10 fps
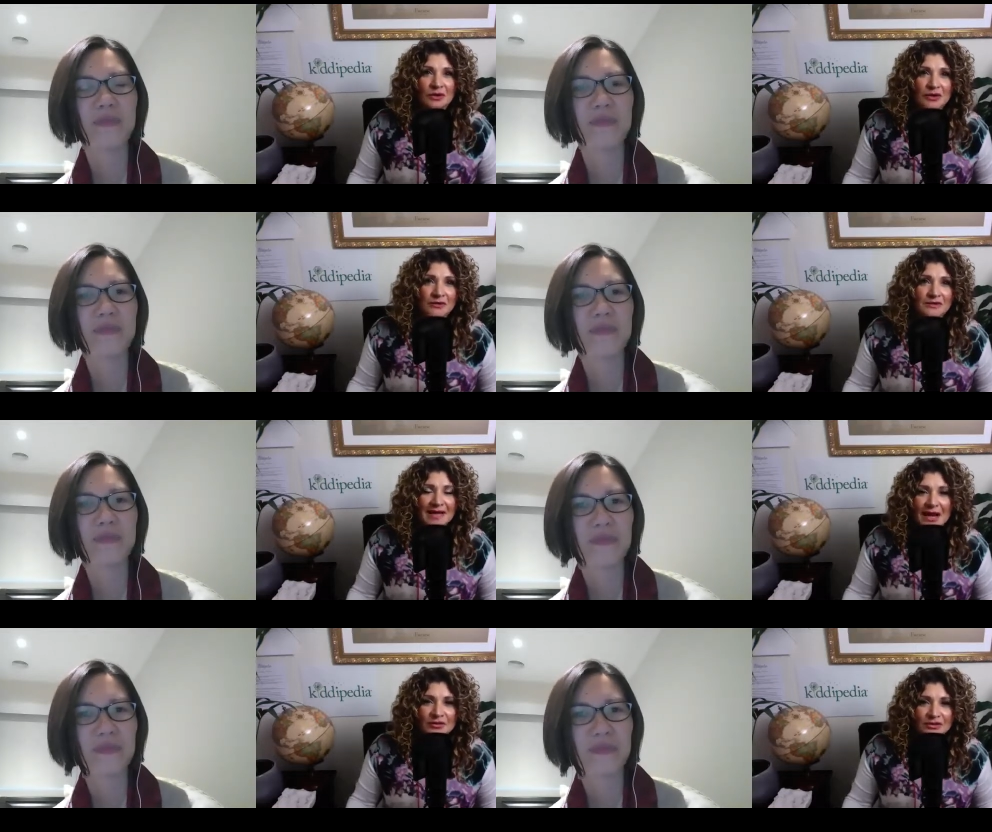Speaker 1: oils,
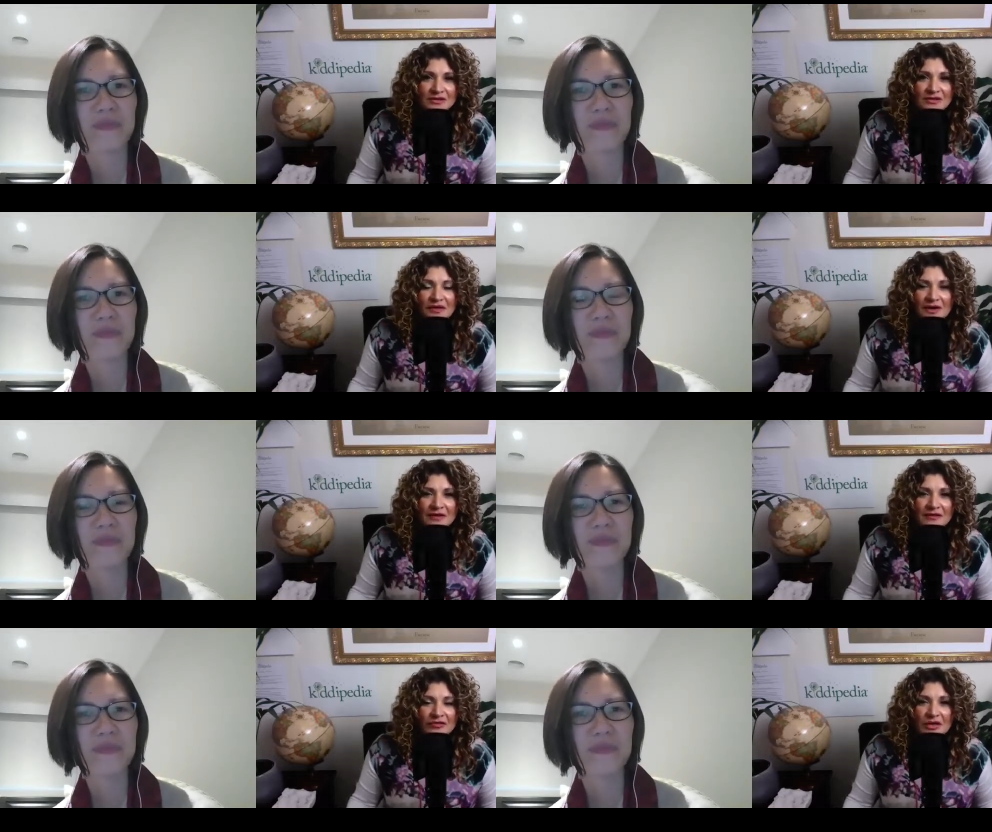how would you define that for